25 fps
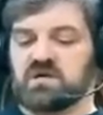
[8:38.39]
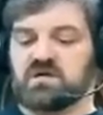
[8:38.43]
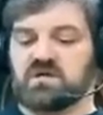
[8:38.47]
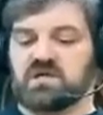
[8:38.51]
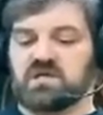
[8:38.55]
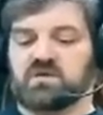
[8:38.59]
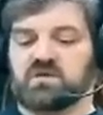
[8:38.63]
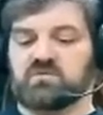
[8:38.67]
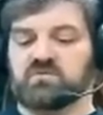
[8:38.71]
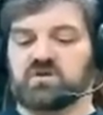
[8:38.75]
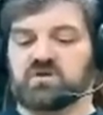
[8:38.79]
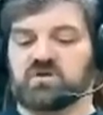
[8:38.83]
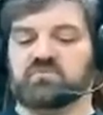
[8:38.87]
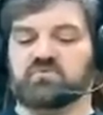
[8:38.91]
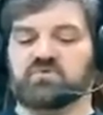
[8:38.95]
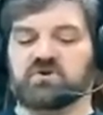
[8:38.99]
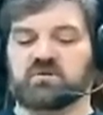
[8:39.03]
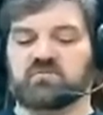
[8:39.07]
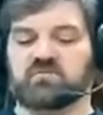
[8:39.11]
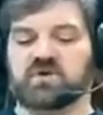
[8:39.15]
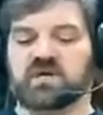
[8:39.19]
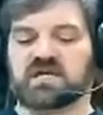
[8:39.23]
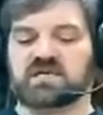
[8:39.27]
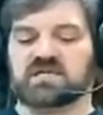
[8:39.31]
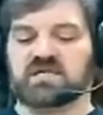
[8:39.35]
And then when you put it
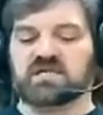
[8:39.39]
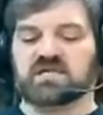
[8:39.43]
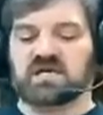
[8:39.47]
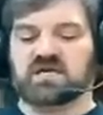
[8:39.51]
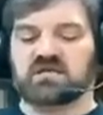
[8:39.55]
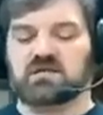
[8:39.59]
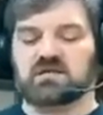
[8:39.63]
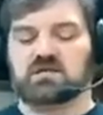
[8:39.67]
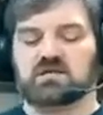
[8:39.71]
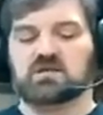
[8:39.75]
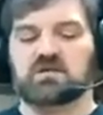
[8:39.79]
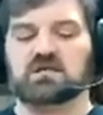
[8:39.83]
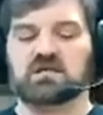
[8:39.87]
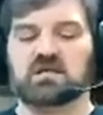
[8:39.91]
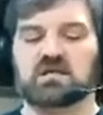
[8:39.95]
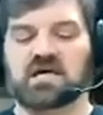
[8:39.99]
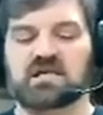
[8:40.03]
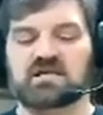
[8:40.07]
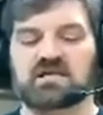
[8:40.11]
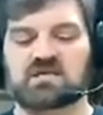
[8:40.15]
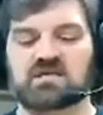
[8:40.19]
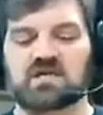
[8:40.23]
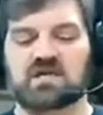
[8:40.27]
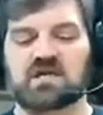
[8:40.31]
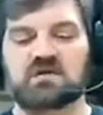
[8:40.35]
back together, a lot
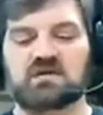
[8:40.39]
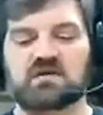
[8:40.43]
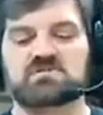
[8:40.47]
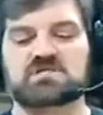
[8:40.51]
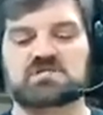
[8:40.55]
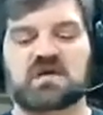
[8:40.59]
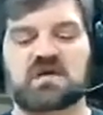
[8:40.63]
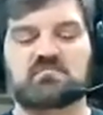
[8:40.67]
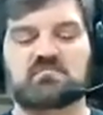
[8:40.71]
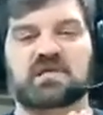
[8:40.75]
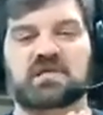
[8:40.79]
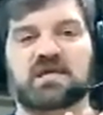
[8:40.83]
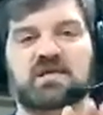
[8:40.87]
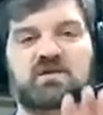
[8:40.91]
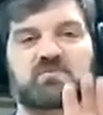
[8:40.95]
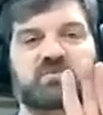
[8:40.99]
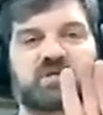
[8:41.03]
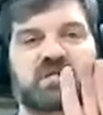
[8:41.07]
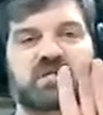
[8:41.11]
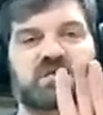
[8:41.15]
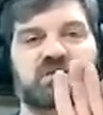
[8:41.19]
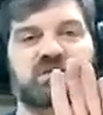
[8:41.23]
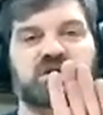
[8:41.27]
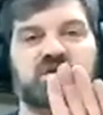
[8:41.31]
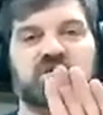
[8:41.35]
of times that blade will be
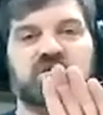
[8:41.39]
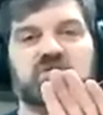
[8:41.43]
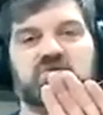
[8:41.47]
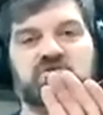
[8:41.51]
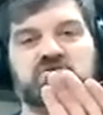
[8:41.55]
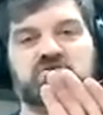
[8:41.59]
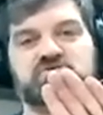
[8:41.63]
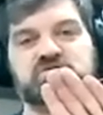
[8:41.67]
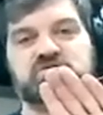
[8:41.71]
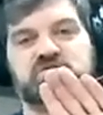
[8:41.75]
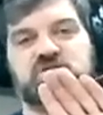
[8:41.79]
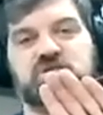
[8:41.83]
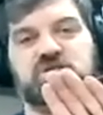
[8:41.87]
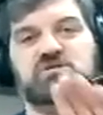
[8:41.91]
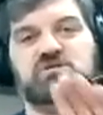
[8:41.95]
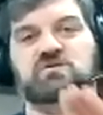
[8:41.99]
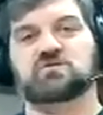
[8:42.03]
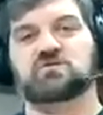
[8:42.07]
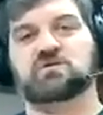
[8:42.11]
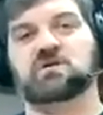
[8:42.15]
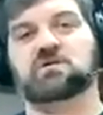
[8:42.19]
in there a little skewed.